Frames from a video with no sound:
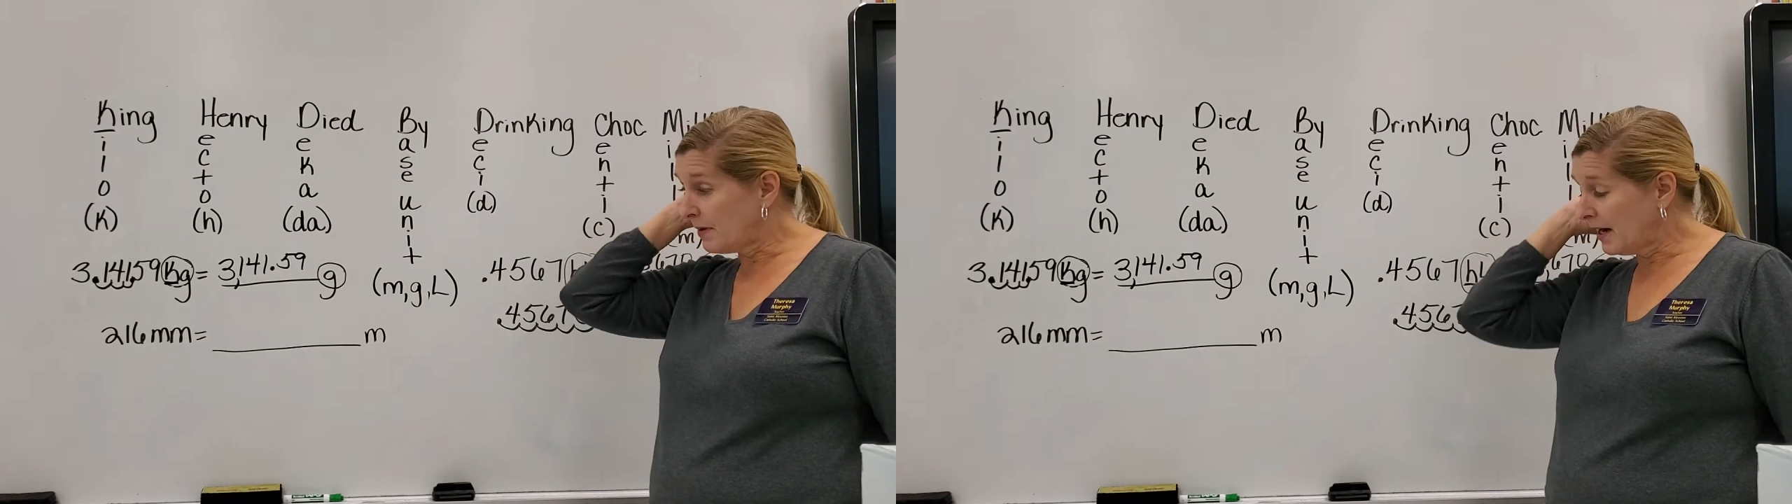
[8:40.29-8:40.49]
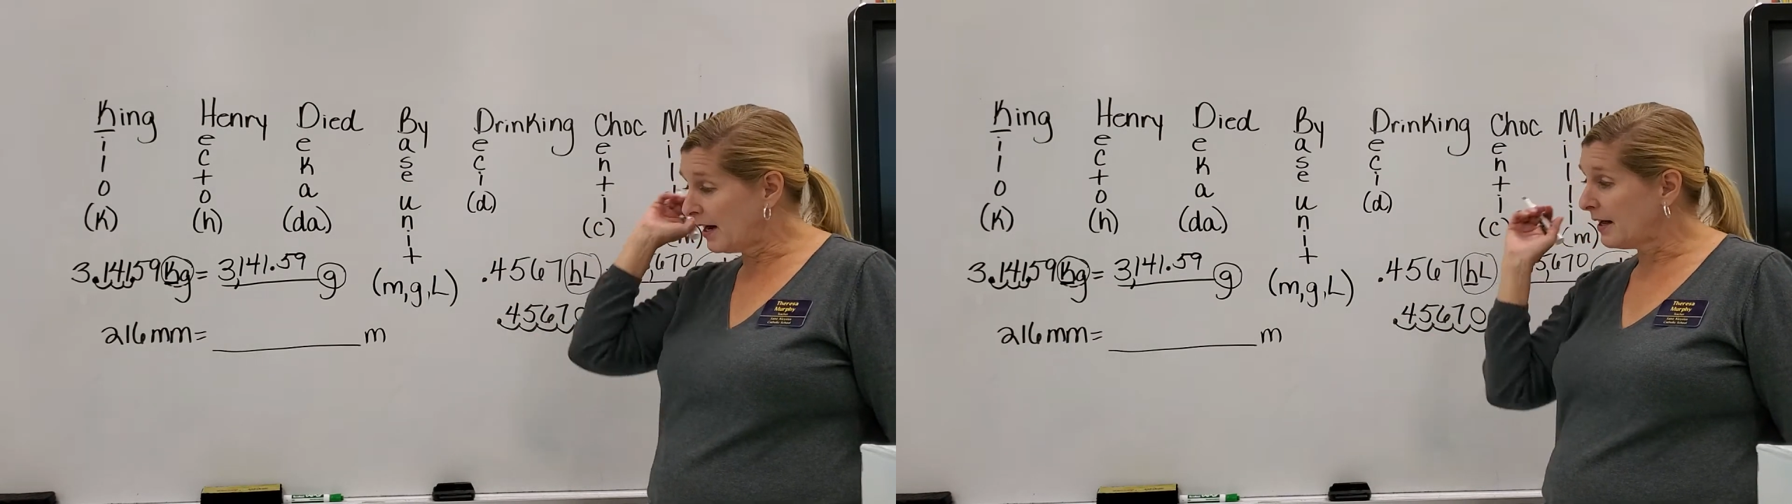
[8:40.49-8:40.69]

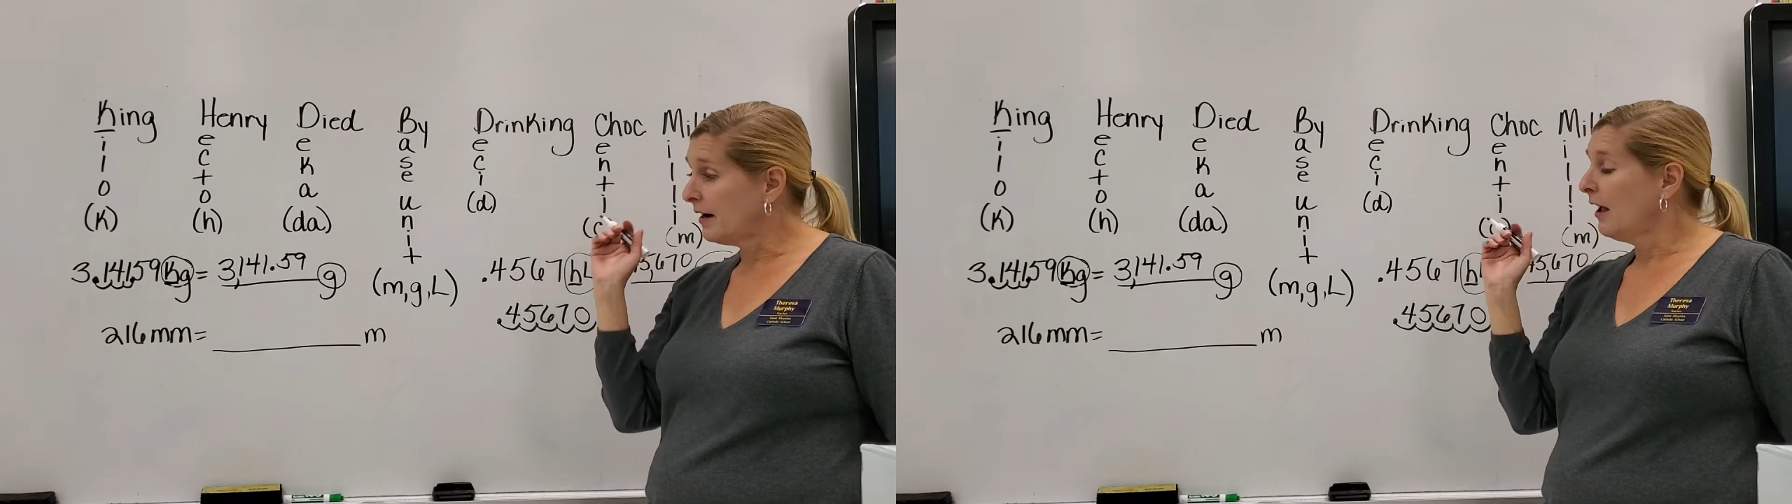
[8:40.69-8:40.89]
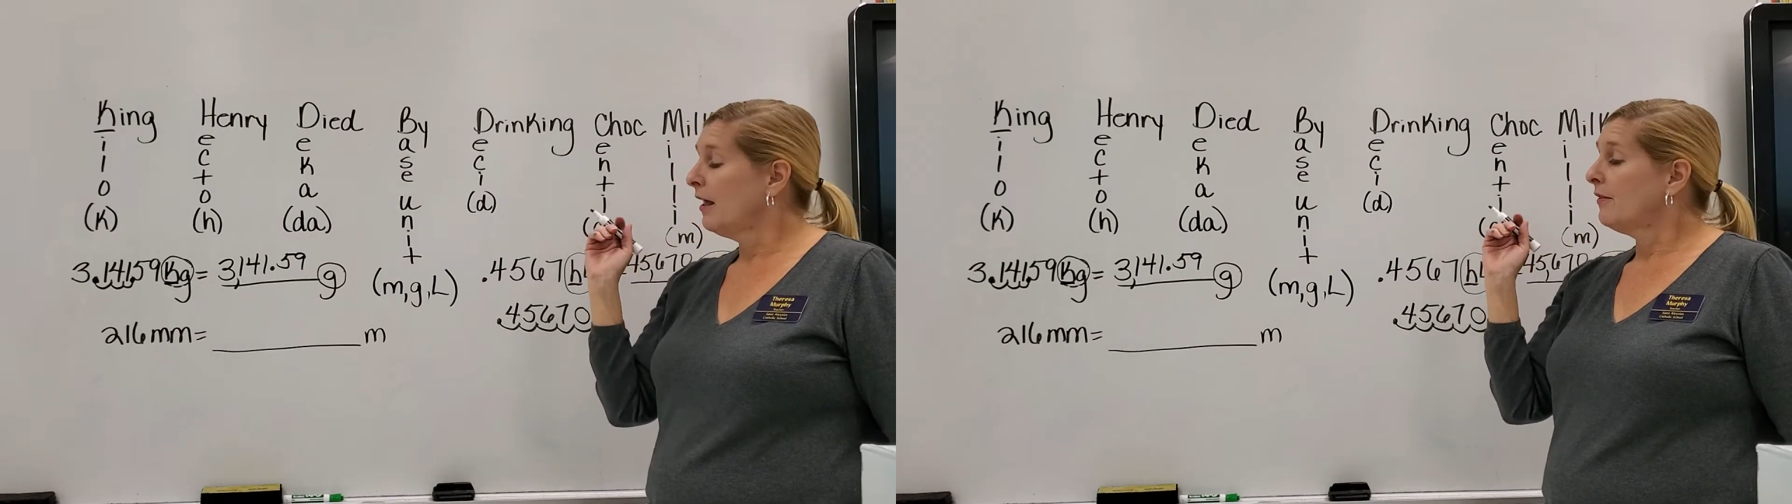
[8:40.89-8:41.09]

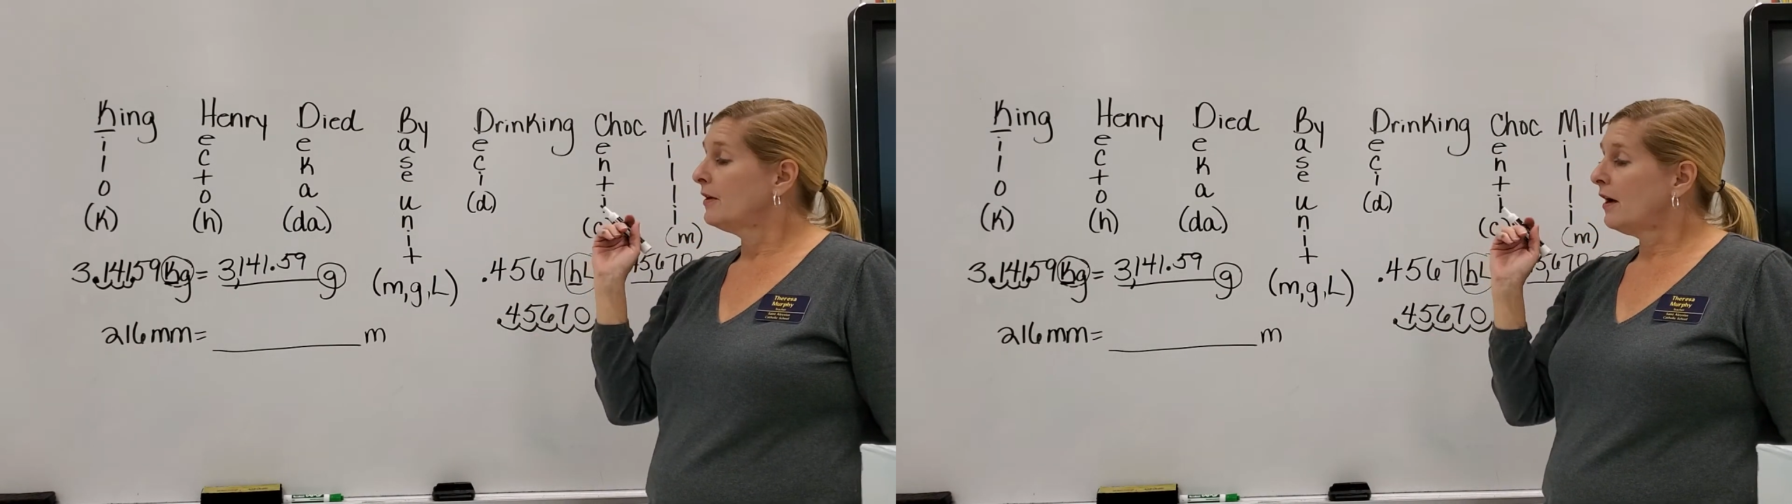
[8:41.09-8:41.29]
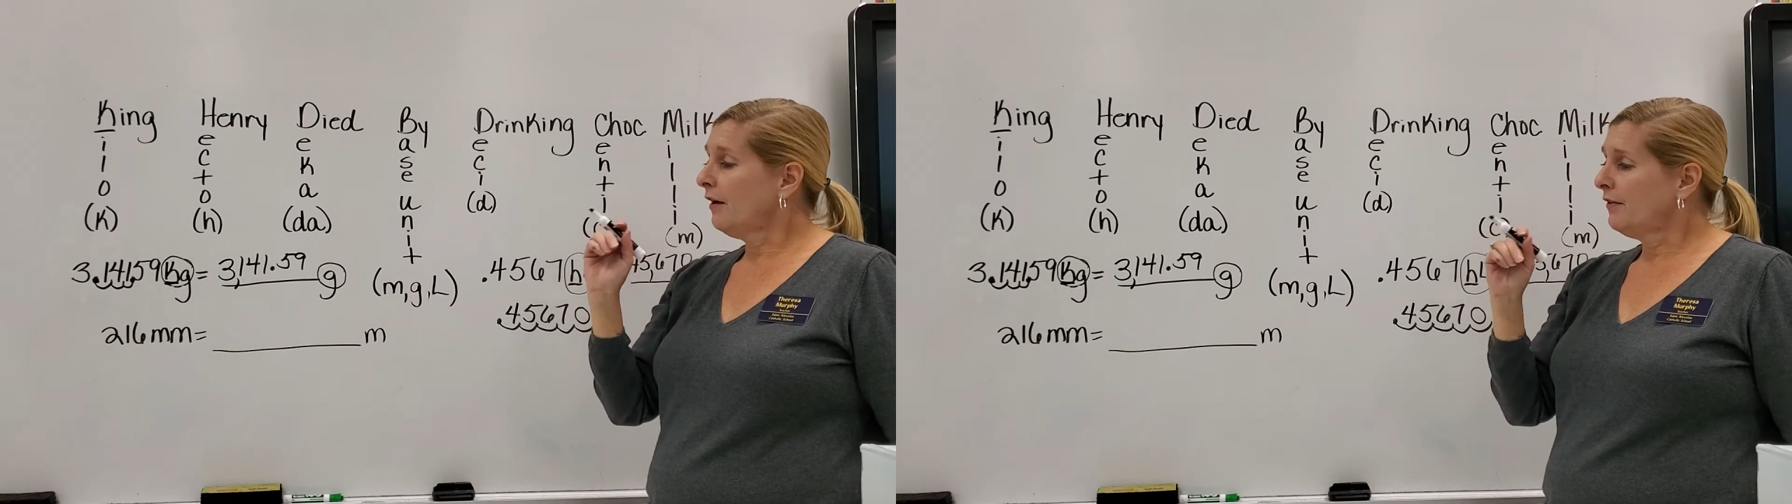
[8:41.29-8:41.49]
but
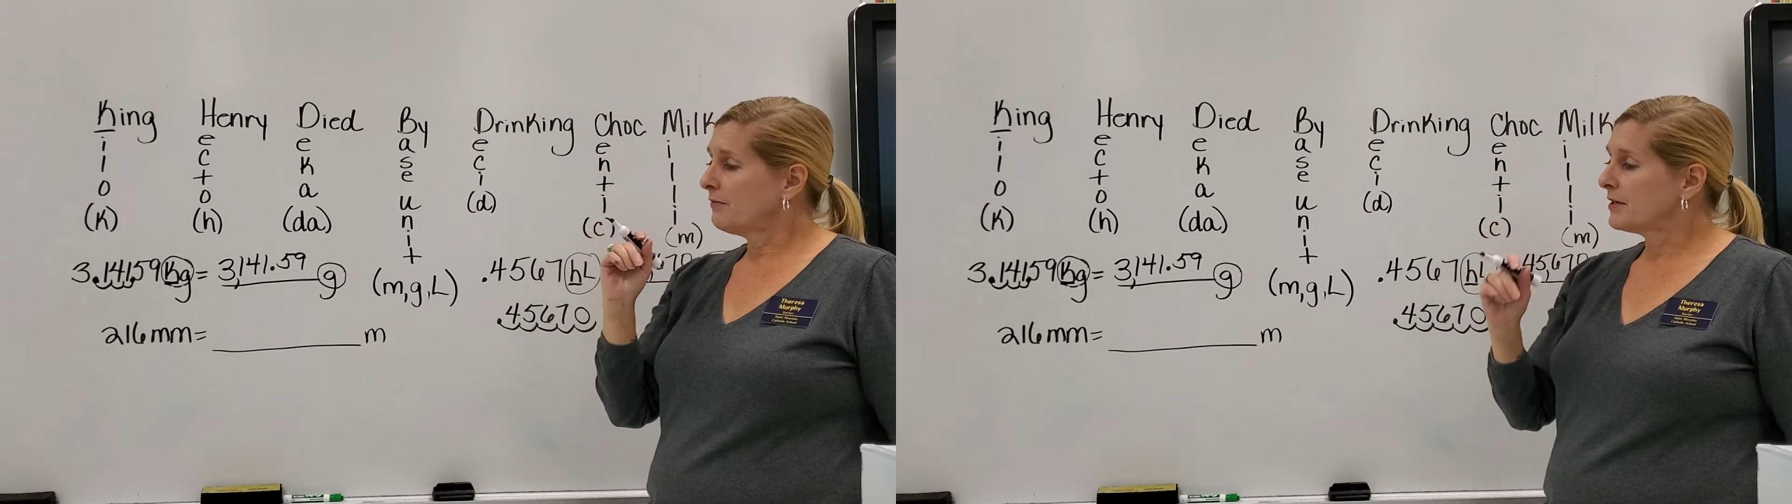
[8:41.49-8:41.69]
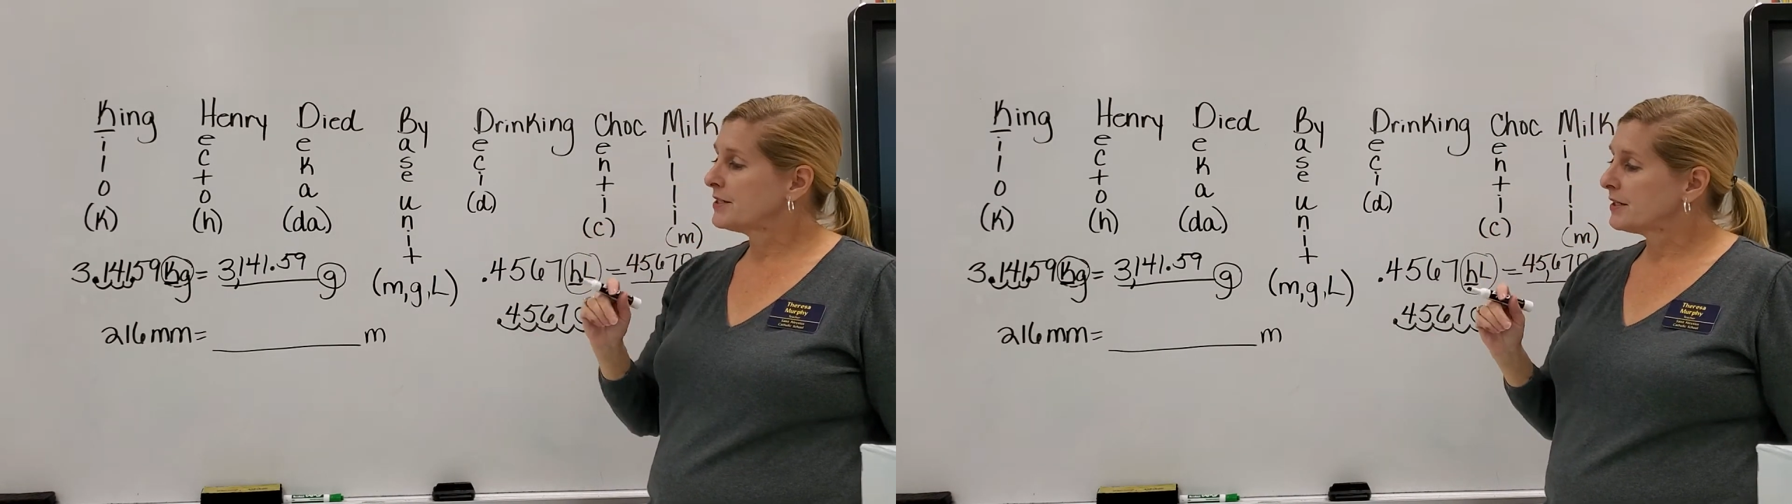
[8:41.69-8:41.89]
the other
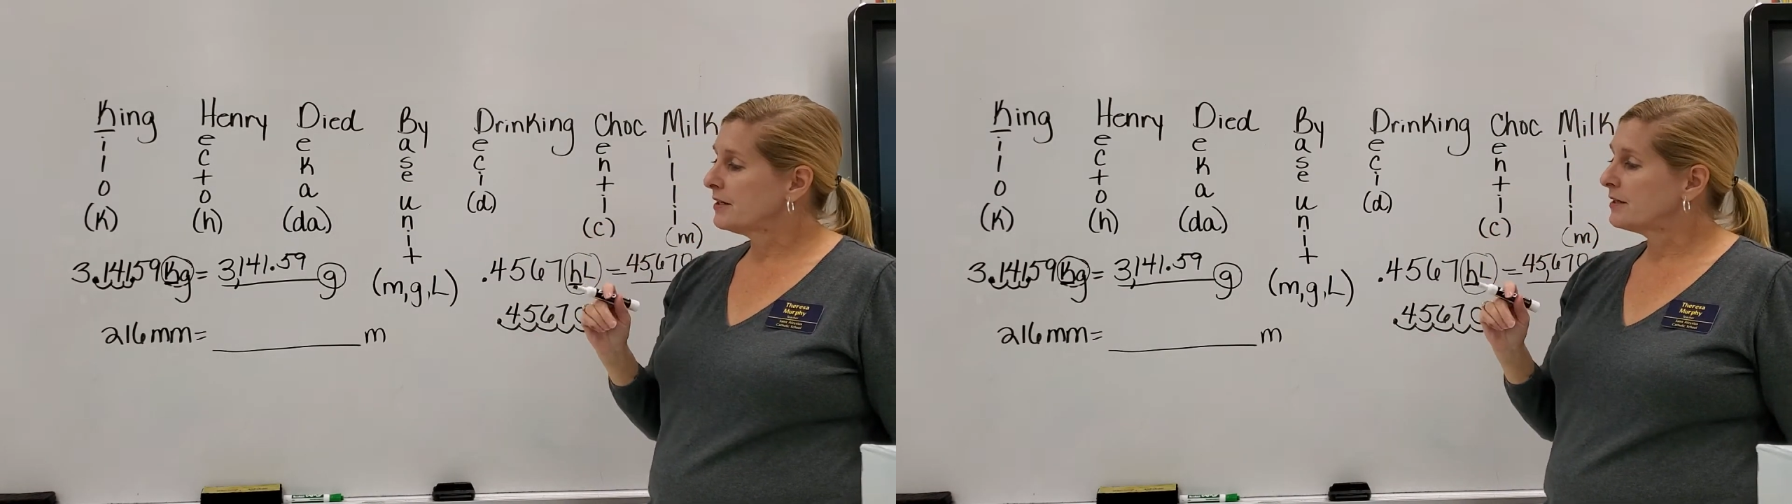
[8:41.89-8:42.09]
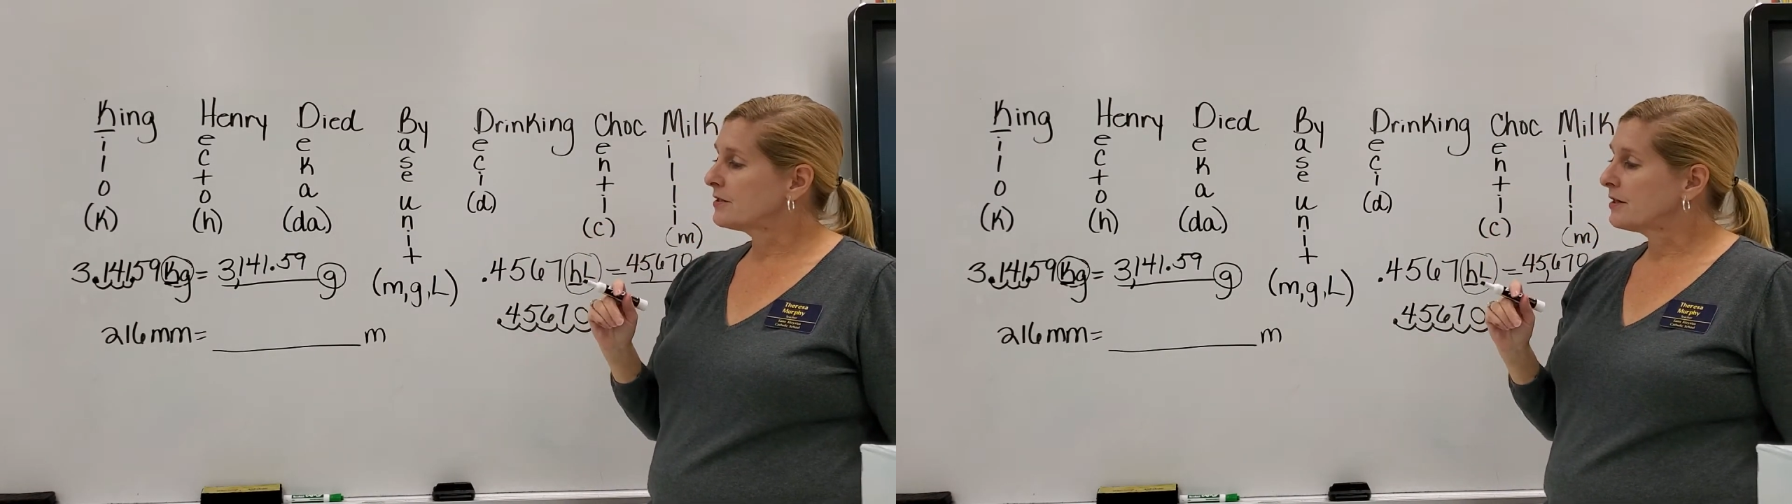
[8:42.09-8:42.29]
reason
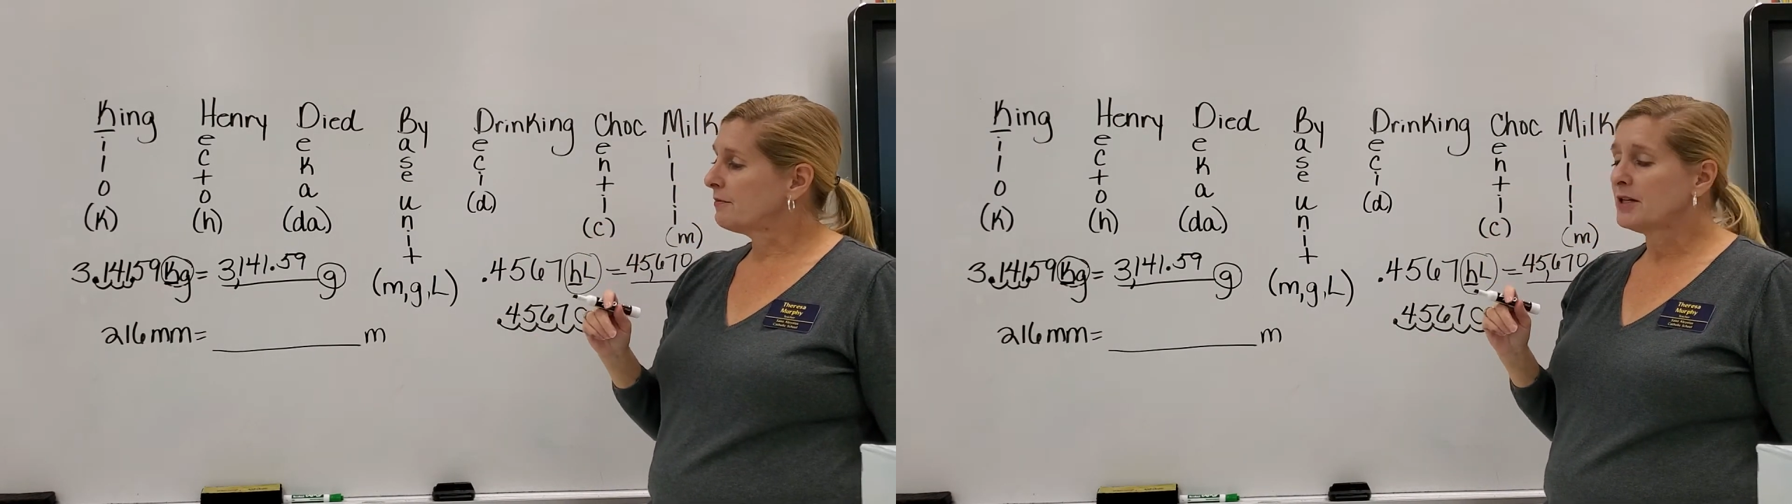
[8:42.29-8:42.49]
is some